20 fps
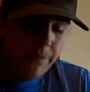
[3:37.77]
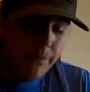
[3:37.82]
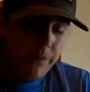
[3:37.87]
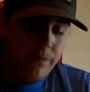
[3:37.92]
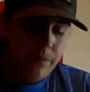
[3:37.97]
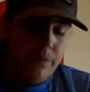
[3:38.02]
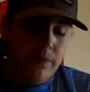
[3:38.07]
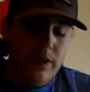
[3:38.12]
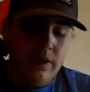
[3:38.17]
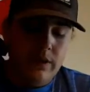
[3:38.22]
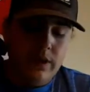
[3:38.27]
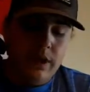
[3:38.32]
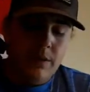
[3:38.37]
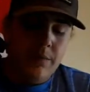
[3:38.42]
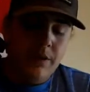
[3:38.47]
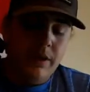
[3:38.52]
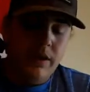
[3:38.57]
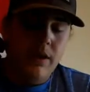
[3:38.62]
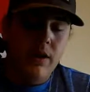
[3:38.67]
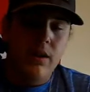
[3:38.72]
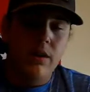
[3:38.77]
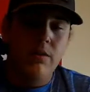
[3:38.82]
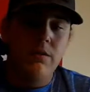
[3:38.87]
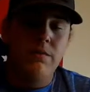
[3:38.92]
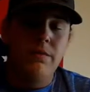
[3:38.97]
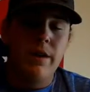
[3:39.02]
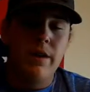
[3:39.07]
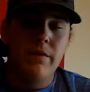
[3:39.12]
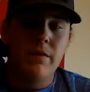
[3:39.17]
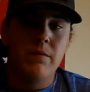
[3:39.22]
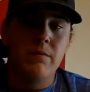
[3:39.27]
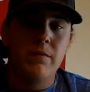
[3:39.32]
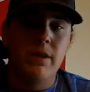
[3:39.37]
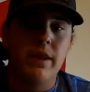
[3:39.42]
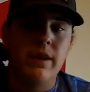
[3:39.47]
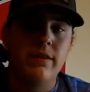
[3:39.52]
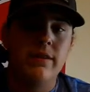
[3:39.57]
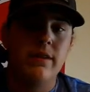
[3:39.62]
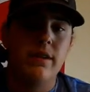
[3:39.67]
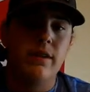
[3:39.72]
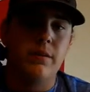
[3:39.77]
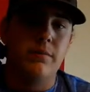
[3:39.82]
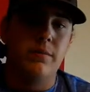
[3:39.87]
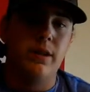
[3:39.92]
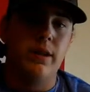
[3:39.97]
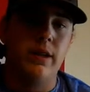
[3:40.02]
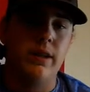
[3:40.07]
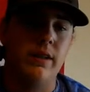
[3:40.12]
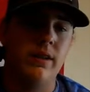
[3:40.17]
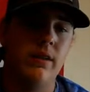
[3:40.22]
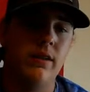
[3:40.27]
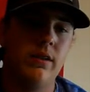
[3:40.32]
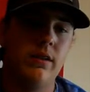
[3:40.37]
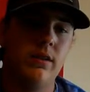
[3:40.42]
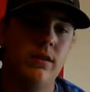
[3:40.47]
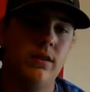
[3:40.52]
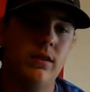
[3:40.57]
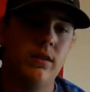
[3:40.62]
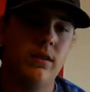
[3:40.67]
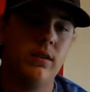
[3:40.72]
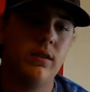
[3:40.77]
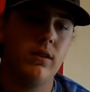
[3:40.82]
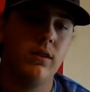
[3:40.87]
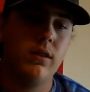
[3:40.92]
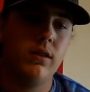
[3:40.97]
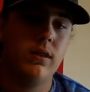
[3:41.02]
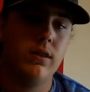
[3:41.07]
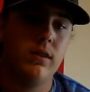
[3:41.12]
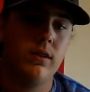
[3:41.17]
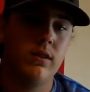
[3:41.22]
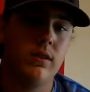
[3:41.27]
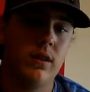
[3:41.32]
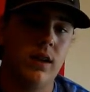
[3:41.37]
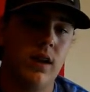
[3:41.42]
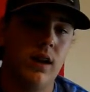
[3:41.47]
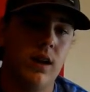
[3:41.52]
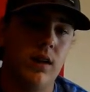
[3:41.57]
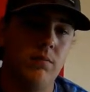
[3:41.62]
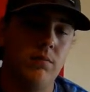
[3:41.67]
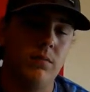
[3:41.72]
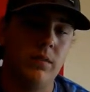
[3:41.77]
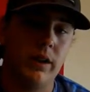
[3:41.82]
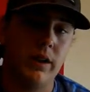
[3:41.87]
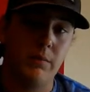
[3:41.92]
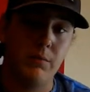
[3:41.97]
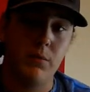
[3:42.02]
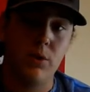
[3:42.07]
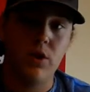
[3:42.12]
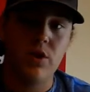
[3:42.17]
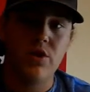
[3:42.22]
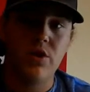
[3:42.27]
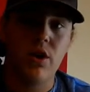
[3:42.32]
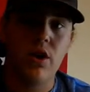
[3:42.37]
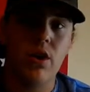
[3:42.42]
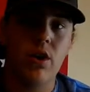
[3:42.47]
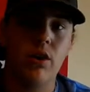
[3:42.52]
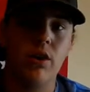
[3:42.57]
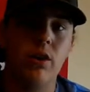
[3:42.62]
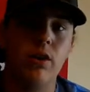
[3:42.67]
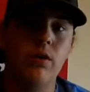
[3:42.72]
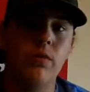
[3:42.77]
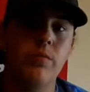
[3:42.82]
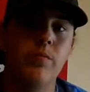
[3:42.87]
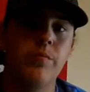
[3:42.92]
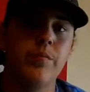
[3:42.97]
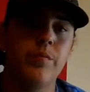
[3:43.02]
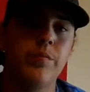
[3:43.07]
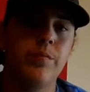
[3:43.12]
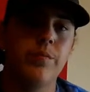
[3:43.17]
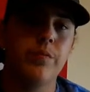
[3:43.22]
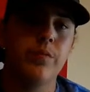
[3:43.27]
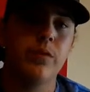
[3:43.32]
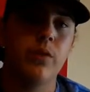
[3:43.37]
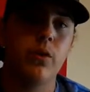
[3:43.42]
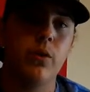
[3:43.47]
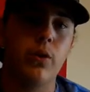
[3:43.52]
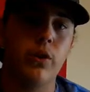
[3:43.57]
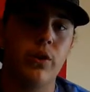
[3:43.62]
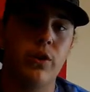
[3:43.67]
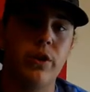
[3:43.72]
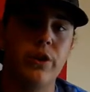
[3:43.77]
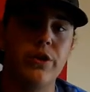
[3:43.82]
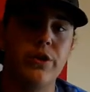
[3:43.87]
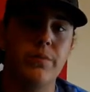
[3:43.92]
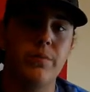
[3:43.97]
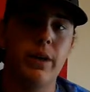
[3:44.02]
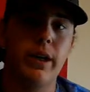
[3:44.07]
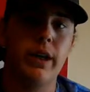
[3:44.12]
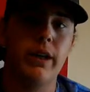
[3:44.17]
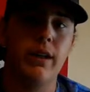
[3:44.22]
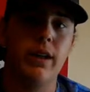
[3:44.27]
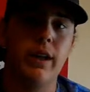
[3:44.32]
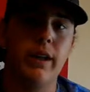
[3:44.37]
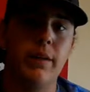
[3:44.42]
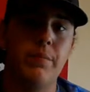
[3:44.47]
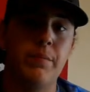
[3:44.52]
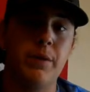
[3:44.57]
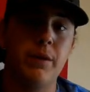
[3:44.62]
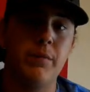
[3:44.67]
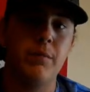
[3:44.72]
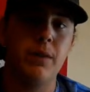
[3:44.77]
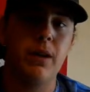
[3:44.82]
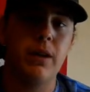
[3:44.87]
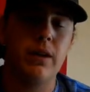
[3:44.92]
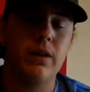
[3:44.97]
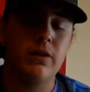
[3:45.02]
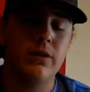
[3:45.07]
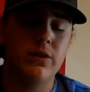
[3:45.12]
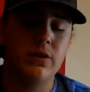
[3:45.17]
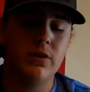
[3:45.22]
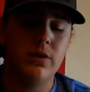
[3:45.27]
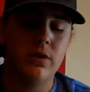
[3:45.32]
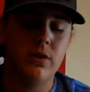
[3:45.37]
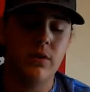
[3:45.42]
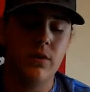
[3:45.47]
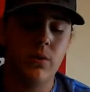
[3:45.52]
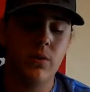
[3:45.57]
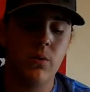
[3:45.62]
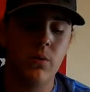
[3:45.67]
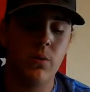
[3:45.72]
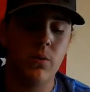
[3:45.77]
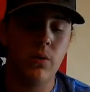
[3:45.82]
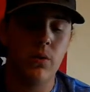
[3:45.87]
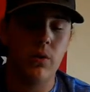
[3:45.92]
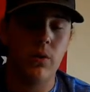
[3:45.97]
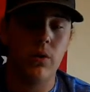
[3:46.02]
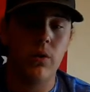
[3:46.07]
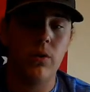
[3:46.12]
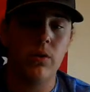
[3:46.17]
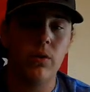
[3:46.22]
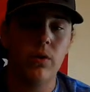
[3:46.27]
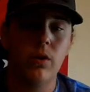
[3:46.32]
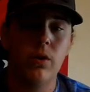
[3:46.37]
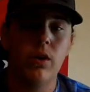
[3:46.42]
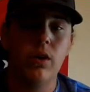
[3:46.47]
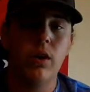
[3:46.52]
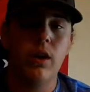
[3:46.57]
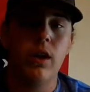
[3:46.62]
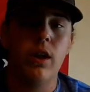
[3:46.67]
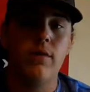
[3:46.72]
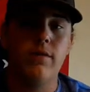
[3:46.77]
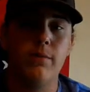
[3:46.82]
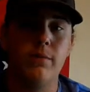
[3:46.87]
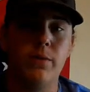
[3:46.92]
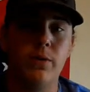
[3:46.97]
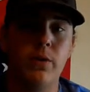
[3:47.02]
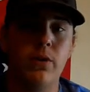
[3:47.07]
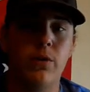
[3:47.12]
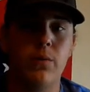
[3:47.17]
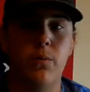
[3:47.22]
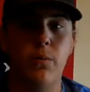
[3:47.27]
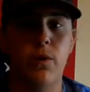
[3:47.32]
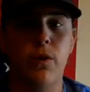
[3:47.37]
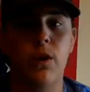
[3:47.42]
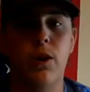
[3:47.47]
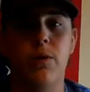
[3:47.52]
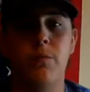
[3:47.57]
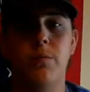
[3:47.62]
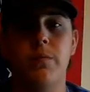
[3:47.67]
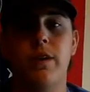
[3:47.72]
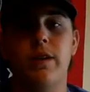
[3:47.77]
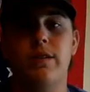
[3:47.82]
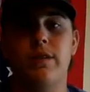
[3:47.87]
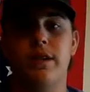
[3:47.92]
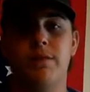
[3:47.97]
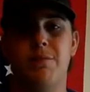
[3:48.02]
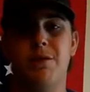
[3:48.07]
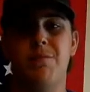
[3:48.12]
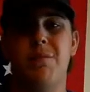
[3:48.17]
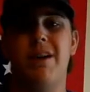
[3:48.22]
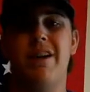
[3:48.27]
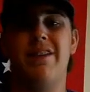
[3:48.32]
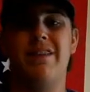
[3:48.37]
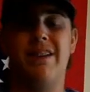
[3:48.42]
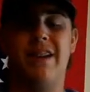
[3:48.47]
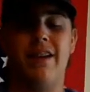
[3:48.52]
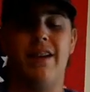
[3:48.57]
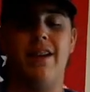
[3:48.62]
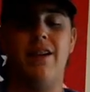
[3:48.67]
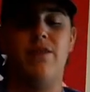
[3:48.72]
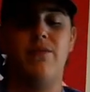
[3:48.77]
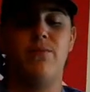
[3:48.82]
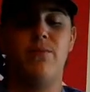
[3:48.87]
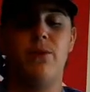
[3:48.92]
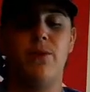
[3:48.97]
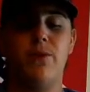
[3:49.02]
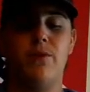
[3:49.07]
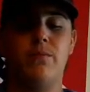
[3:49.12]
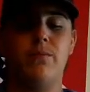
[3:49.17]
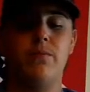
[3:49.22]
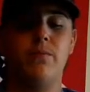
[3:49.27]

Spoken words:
This time of year, favorite bait's going to be like a brush hog or a creature bait like a pit boss, or if I'm throwing a worm, it's going to be about a 10-inch worm